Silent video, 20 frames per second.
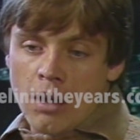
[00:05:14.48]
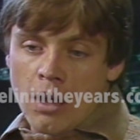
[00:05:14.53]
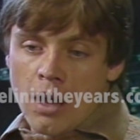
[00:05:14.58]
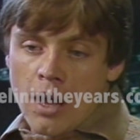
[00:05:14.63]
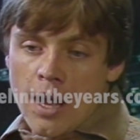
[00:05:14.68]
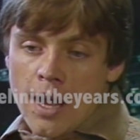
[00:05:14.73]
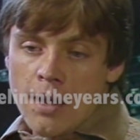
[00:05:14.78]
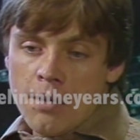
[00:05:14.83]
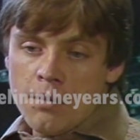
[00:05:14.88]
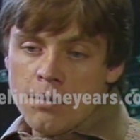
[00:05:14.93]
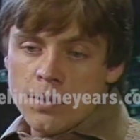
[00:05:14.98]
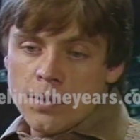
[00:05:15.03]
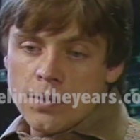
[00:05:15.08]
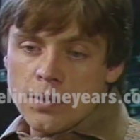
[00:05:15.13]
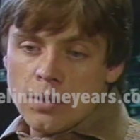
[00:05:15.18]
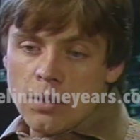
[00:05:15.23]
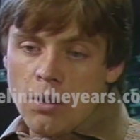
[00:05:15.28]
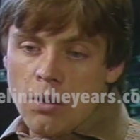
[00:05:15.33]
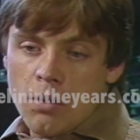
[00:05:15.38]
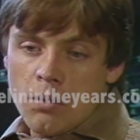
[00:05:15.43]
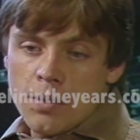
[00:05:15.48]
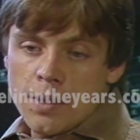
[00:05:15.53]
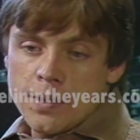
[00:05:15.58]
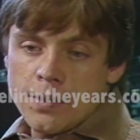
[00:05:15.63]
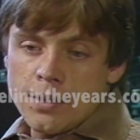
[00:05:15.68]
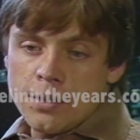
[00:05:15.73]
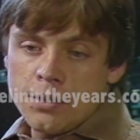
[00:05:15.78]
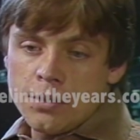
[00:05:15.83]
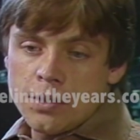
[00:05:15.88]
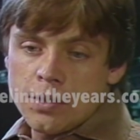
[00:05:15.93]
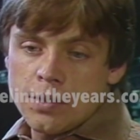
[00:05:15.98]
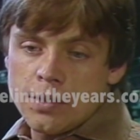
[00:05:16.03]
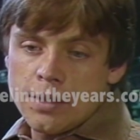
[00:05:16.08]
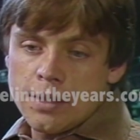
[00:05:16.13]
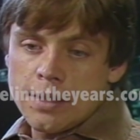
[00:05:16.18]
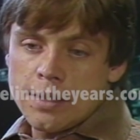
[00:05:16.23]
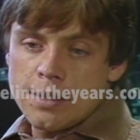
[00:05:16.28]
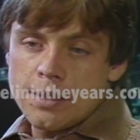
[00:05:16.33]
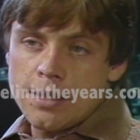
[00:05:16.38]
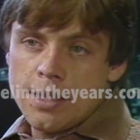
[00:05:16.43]
I was always
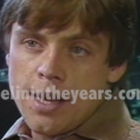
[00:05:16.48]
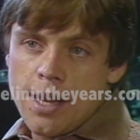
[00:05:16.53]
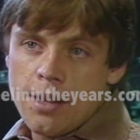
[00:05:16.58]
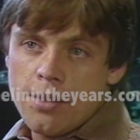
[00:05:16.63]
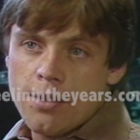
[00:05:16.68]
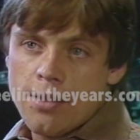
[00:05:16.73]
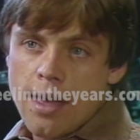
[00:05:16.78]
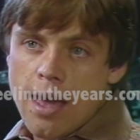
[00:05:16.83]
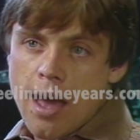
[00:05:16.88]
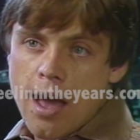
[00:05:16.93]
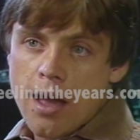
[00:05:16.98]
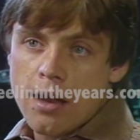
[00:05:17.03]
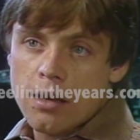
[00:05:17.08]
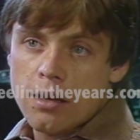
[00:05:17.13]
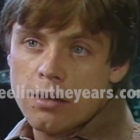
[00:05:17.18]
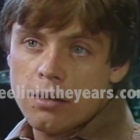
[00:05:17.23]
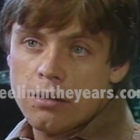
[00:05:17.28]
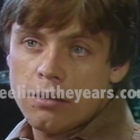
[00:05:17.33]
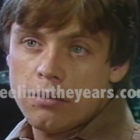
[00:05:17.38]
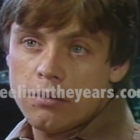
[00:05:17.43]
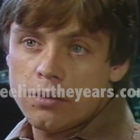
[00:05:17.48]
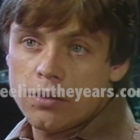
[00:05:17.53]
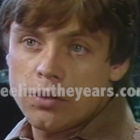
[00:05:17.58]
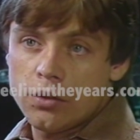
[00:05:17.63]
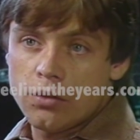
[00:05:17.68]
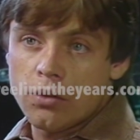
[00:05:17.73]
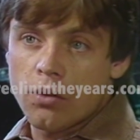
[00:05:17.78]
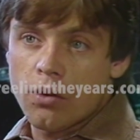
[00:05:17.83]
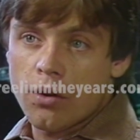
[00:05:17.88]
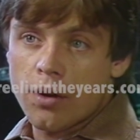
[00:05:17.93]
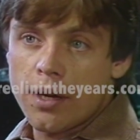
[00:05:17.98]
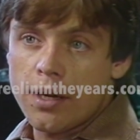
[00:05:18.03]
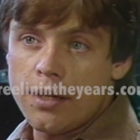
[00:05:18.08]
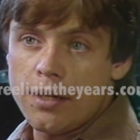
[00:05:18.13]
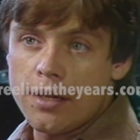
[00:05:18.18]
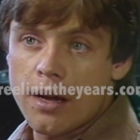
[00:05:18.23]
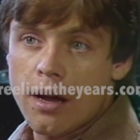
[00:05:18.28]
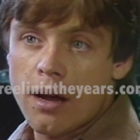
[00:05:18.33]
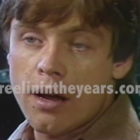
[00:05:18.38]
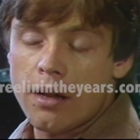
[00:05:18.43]
interested in seeing that story
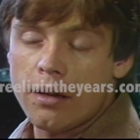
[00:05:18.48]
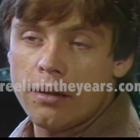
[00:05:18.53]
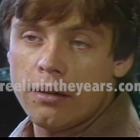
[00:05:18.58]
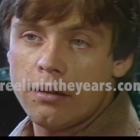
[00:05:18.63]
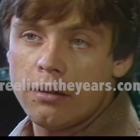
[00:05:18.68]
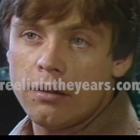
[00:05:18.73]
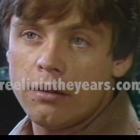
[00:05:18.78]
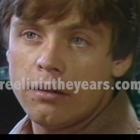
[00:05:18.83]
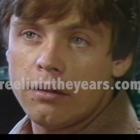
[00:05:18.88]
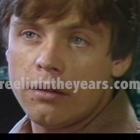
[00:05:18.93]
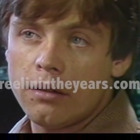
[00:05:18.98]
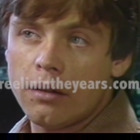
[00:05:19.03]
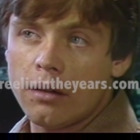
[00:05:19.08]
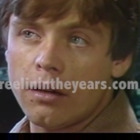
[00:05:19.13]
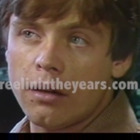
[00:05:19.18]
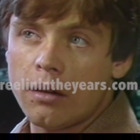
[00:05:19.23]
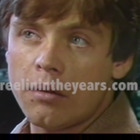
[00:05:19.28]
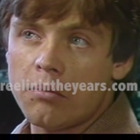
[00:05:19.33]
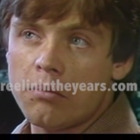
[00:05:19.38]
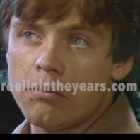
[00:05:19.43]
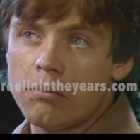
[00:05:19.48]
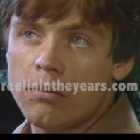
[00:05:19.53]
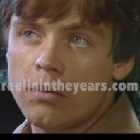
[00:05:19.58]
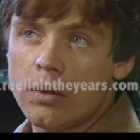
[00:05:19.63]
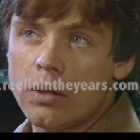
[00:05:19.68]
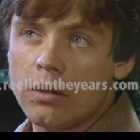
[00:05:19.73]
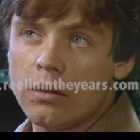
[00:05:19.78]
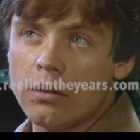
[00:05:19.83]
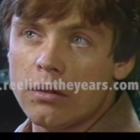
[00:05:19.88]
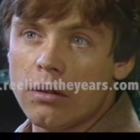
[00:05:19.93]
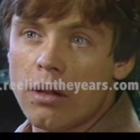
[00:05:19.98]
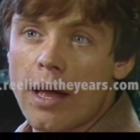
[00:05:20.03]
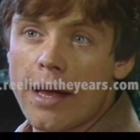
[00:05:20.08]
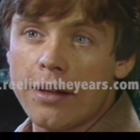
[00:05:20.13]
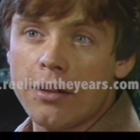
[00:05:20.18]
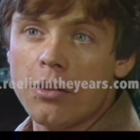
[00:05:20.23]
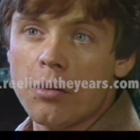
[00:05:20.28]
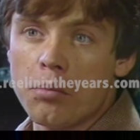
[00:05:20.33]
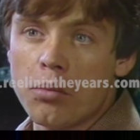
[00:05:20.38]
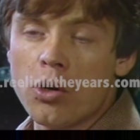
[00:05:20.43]
done um,
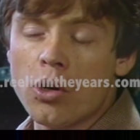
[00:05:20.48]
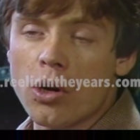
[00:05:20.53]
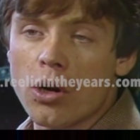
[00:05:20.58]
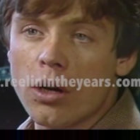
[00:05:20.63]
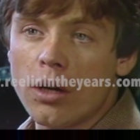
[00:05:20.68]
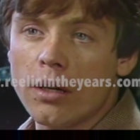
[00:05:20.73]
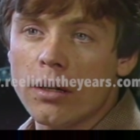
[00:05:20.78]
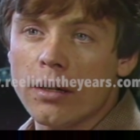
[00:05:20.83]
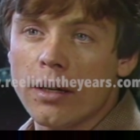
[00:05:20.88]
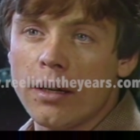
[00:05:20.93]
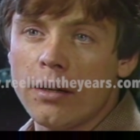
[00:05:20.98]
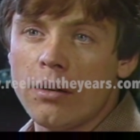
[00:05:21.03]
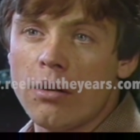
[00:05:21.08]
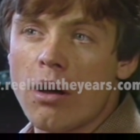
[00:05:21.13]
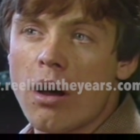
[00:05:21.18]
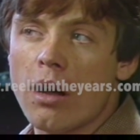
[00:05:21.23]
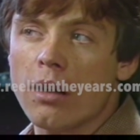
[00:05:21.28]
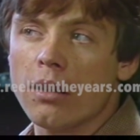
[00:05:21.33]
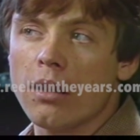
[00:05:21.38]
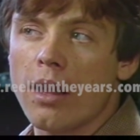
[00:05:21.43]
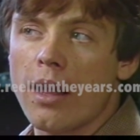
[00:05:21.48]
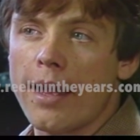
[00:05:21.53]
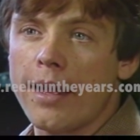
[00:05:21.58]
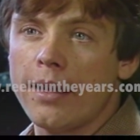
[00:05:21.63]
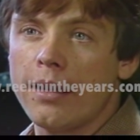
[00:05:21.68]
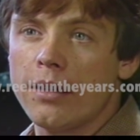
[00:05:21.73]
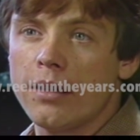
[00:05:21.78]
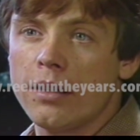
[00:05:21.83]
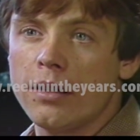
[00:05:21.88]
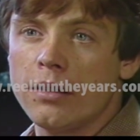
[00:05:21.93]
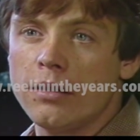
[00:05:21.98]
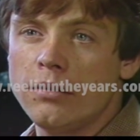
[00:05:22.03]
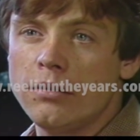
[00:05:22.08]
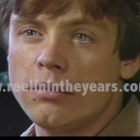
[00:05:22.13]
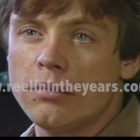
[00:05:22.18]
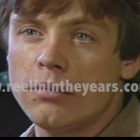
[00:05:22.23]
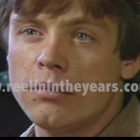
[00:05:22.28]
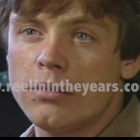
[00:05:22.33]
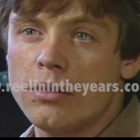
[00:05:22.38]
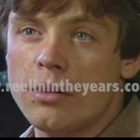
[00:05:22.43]
like the book and not like
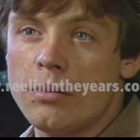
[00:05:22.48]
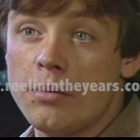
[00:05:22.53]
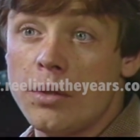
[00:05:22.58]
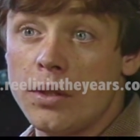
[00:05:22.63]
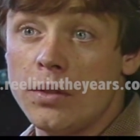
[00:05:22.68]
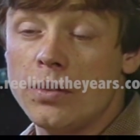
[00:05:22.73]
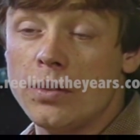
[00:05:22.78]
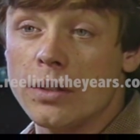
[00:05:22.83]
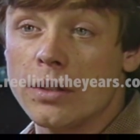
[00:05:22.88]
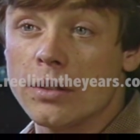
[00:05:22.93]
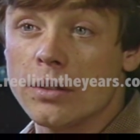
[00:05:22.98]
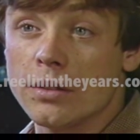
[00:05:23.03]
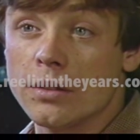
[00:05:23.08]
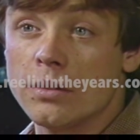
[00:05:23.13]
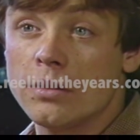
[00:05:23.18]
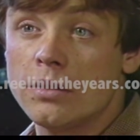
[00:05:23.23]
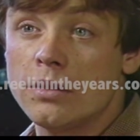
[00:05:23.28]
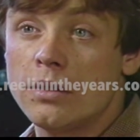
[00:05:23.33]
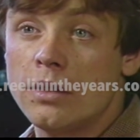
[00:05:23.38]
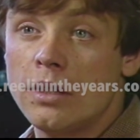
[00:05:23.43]
the musical,